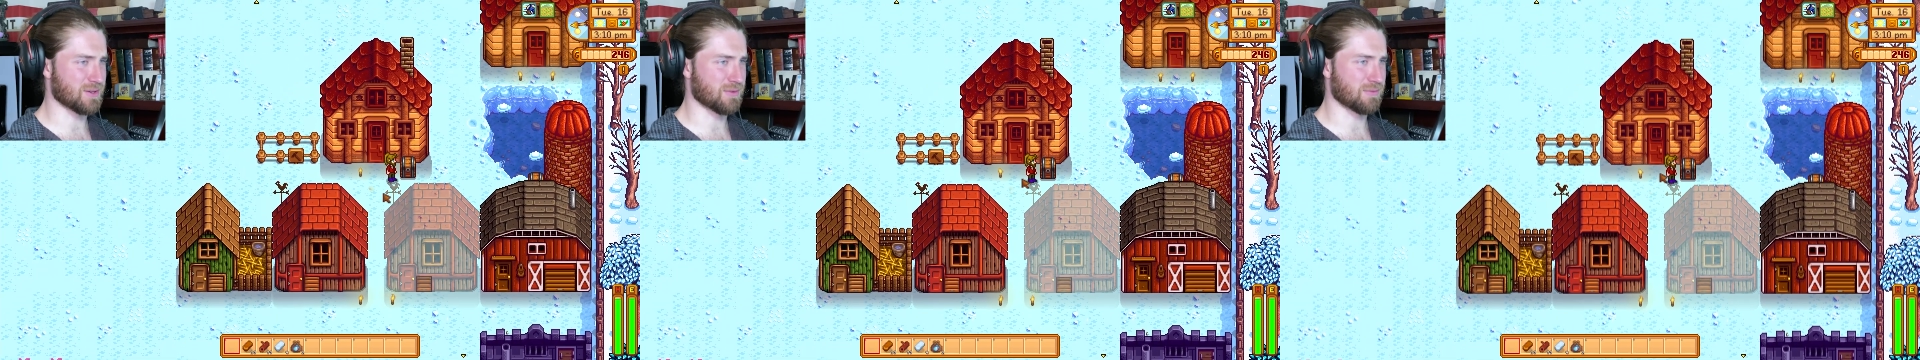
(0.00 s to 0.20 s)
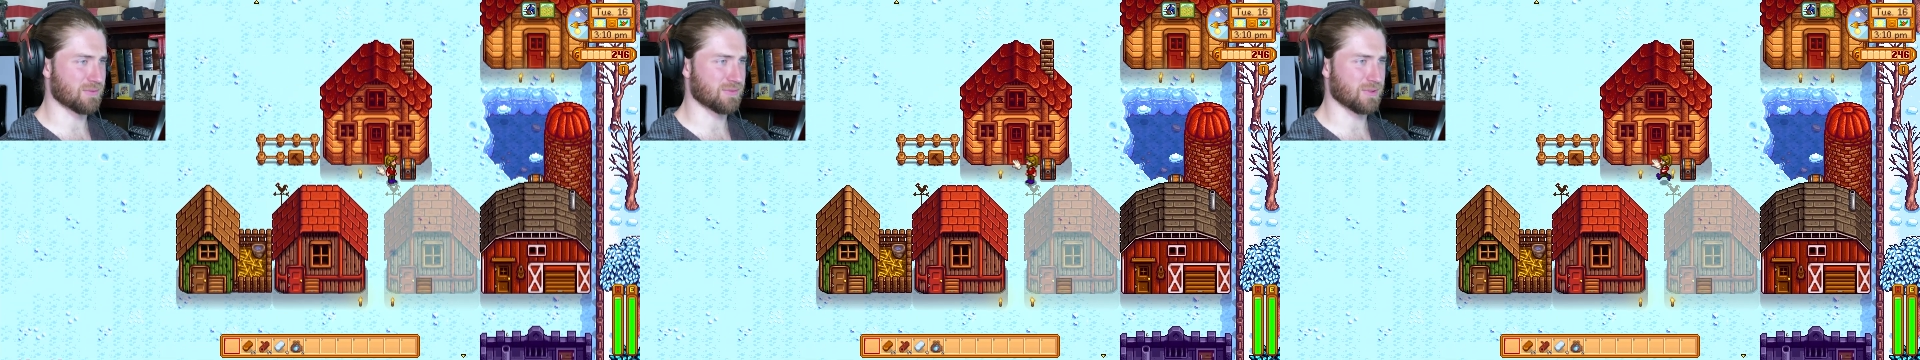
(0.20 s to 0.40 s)

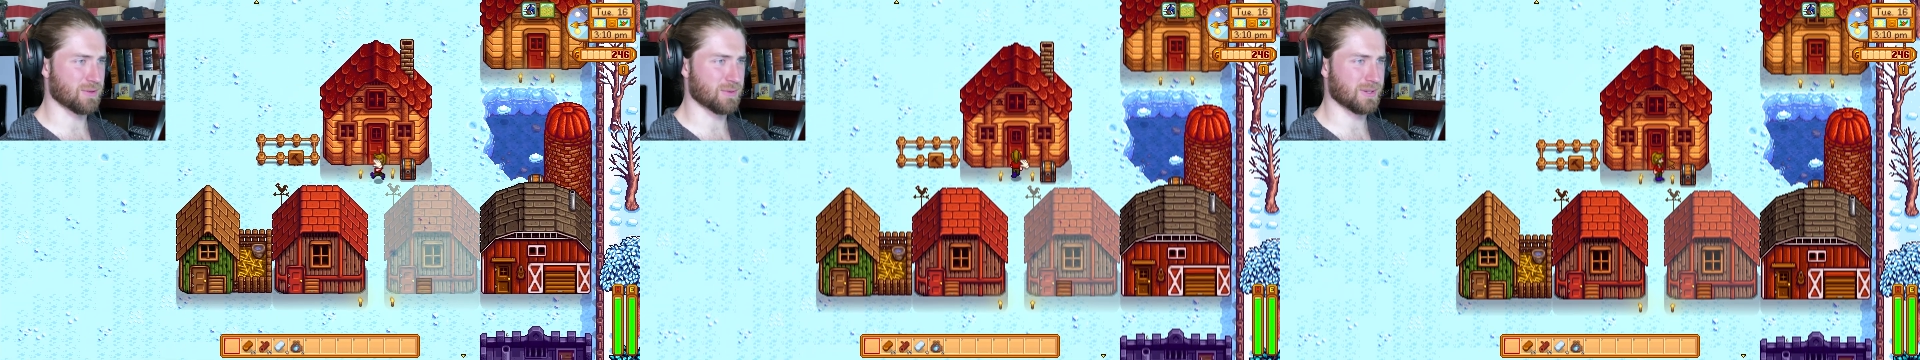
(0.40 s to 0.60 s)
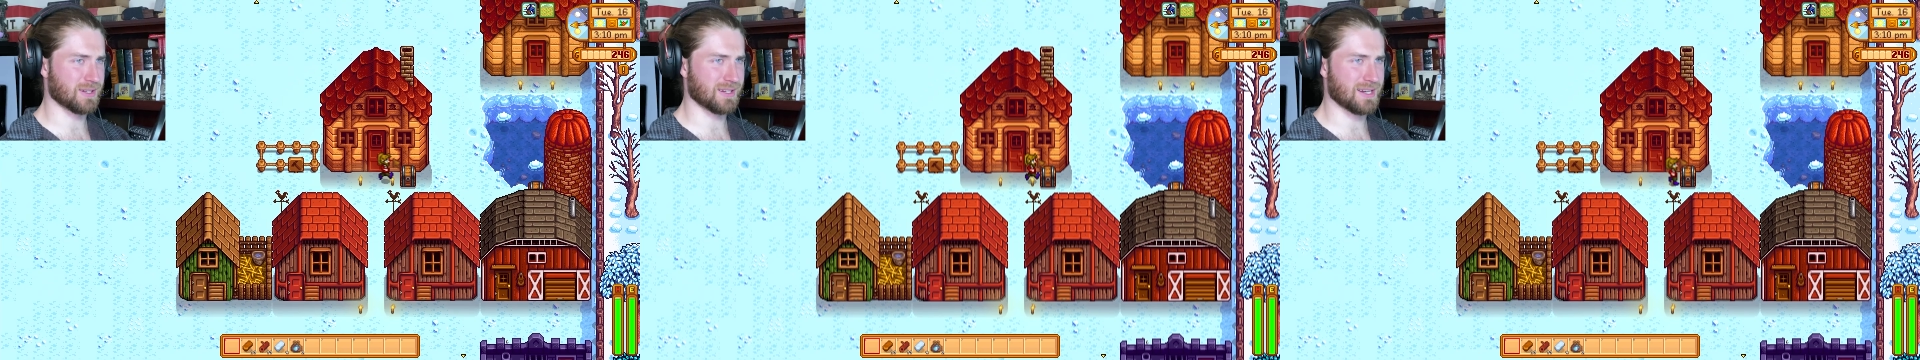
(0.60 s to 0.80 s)

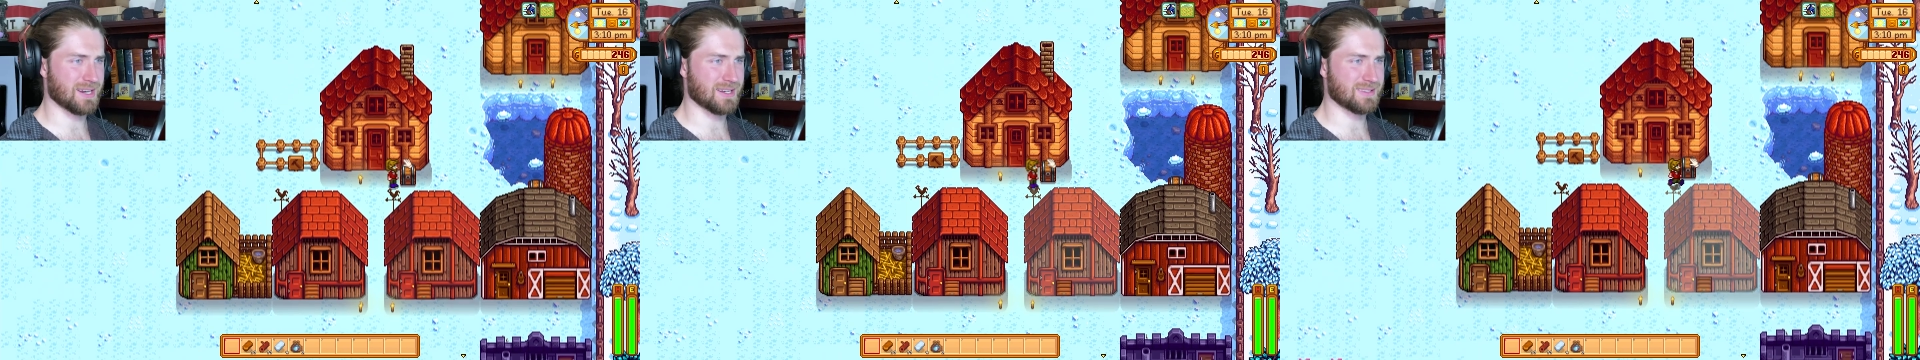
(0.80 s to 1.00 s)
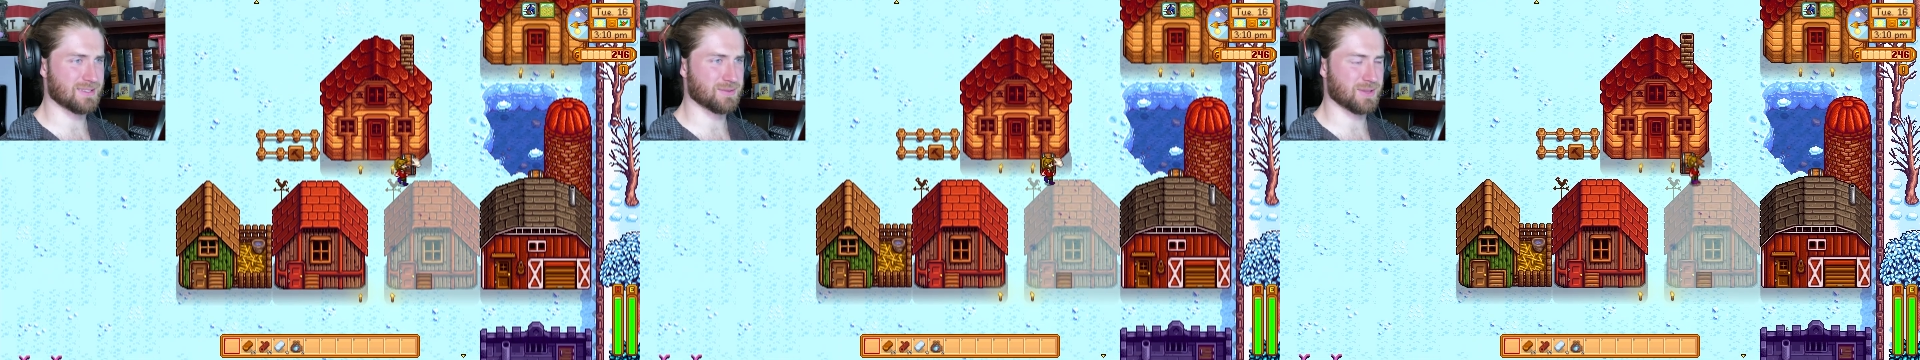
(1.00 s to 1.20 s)
overflowing.
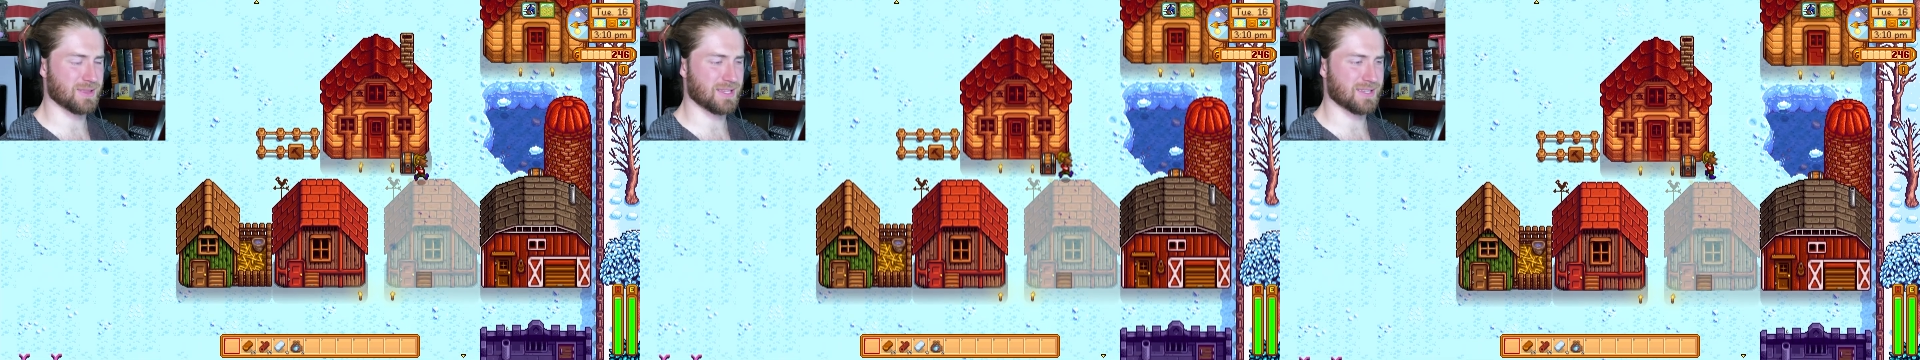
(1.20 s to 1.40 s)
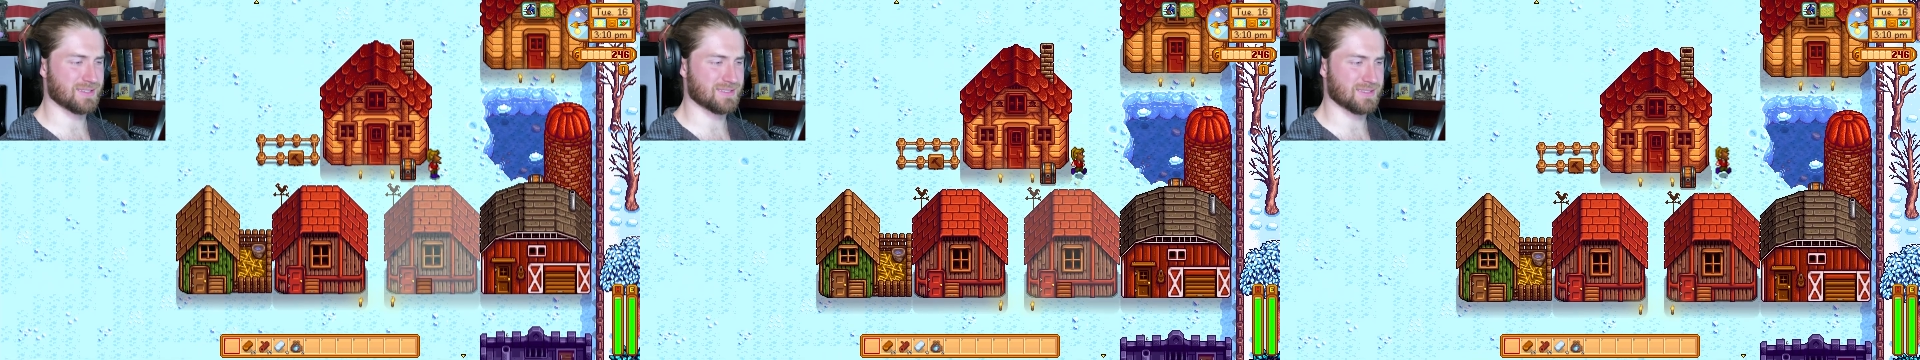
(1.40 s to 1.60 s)
Gotta deal with a
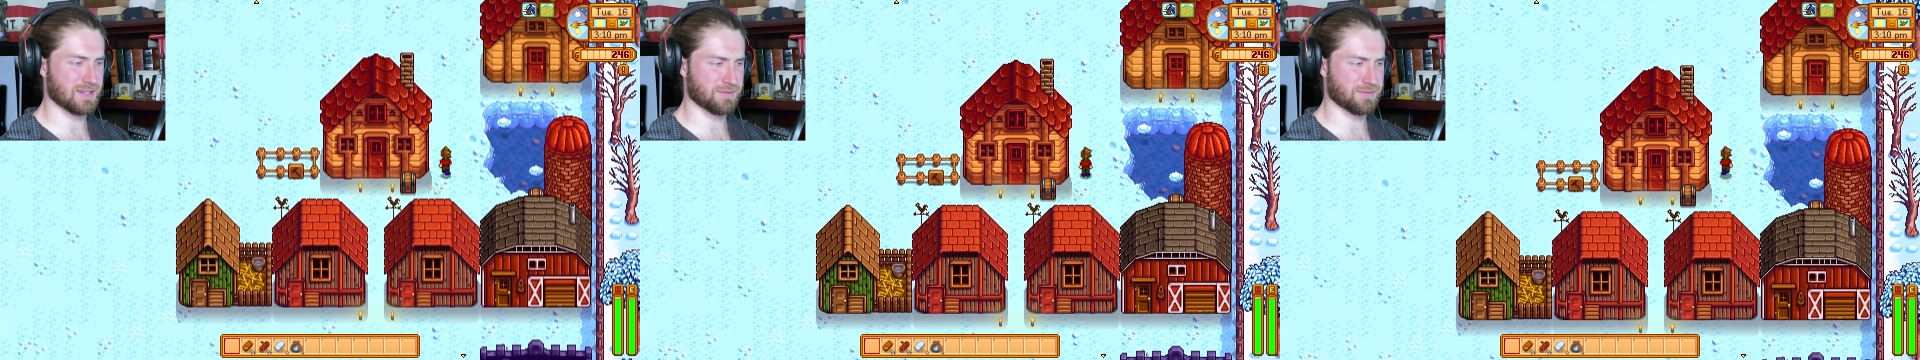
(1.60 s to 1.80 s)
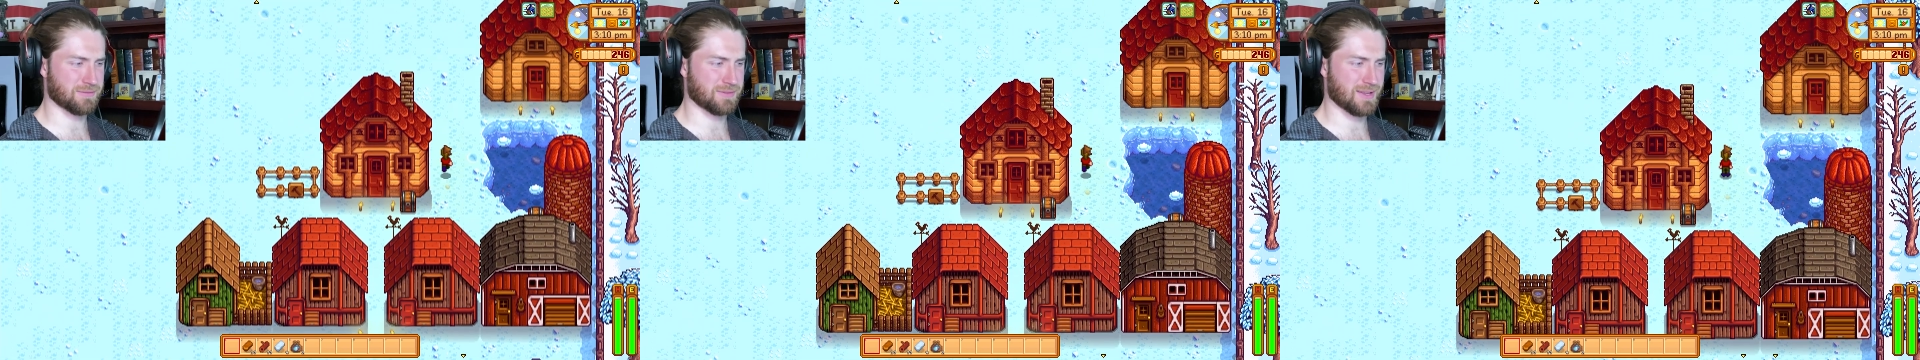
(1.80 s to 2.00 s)
lot of
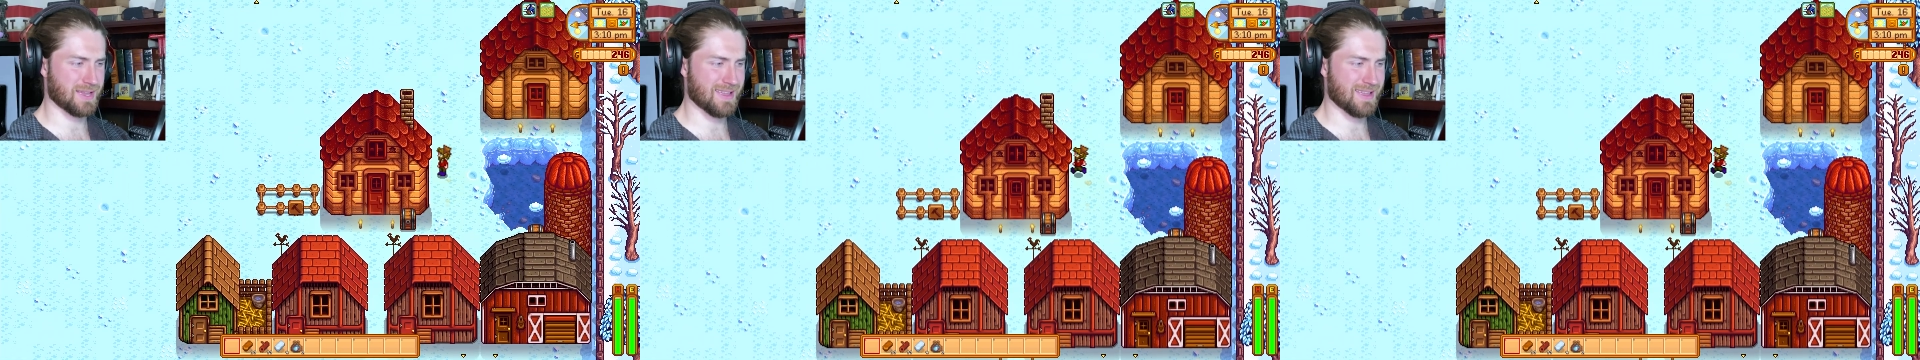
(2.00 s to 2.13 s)
stuff.